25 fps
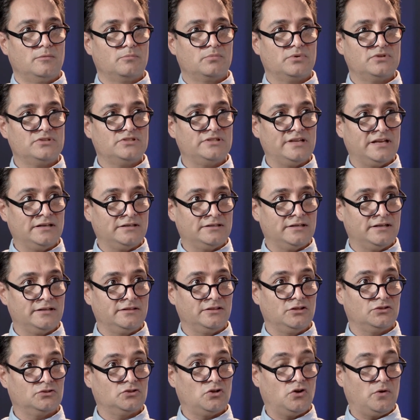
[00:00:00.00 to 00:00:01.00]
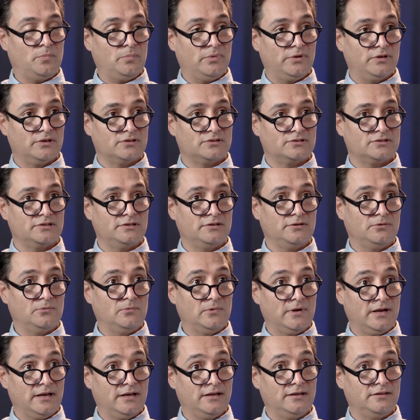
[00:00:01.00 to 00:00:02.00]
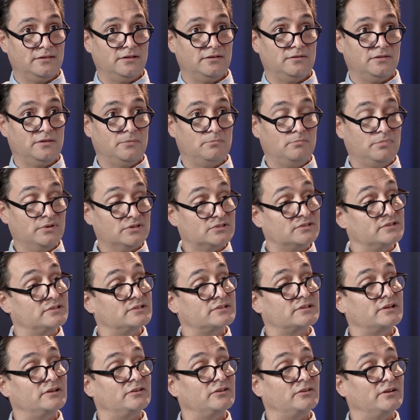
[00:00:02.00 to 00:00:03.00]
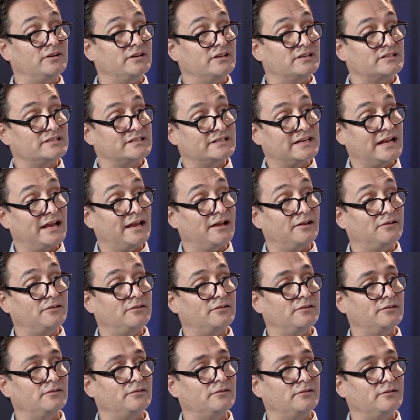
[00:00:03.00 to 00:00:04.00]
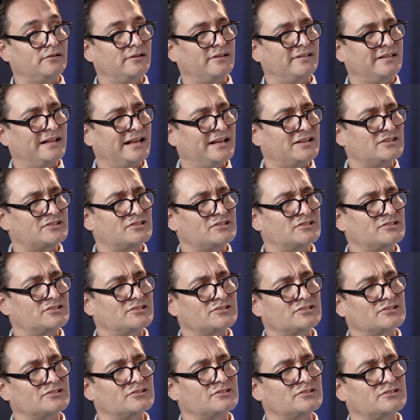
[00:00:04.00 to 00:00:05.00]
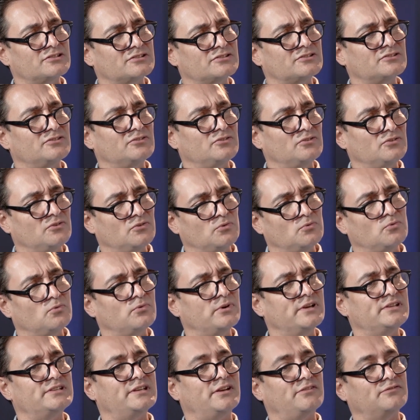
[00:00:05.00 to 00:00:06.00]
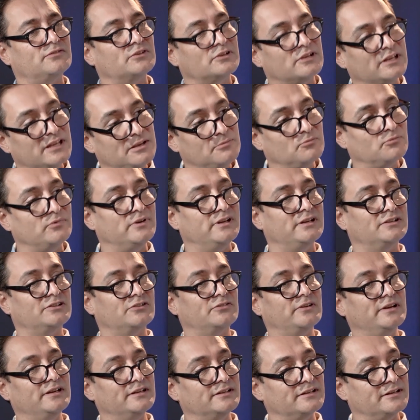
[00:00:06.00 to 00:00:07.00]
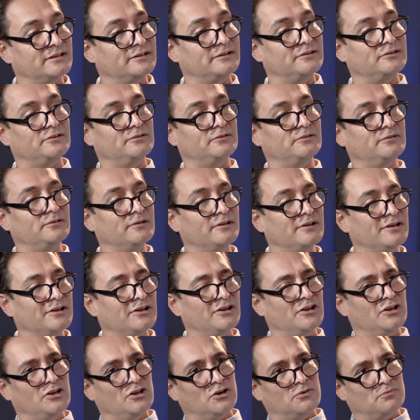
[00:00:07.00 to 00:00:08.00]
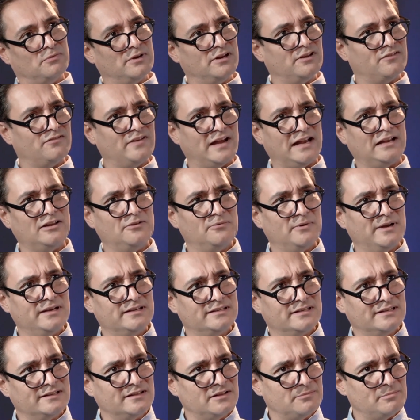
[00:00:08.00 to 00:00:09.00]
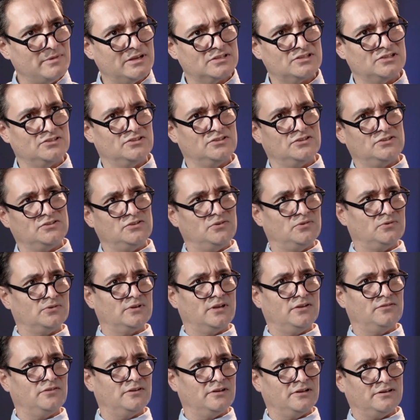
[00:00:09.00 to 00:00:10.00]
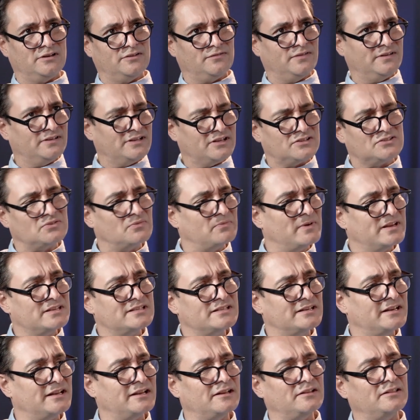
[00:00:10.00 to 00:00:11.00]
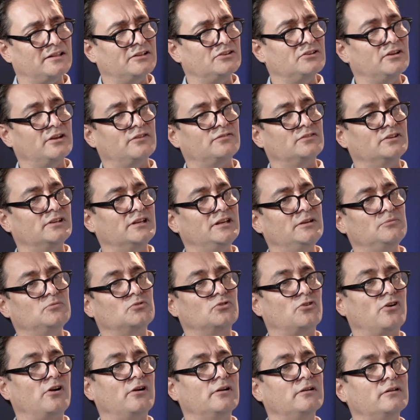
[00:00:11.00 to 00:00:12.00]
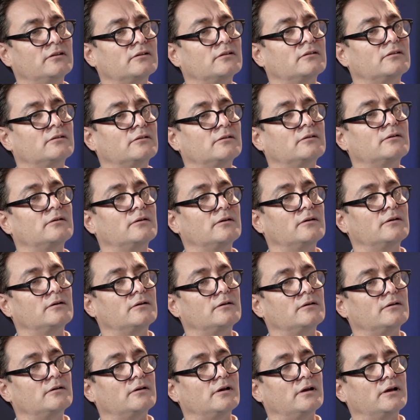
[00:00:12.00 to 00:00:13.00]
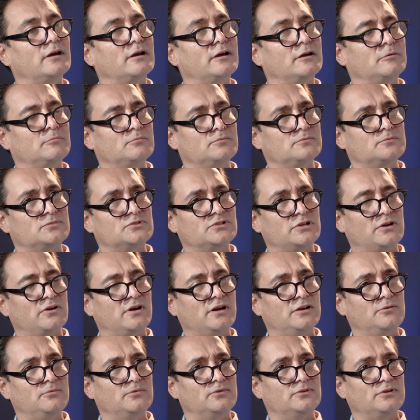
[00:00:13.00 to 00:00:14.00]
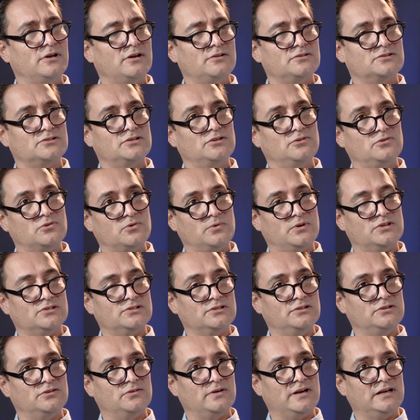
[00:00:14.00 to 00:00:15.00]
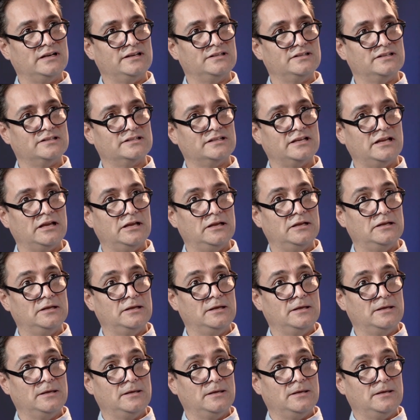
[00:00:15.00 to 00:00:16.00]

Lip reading: presenting the topics in a way that the business can understand. And that's, you always have to keep reiterating and reevaluating the messages that you're giving. And if it doesn't resonate, then you have to keep trying. So I would answer your question directly to say,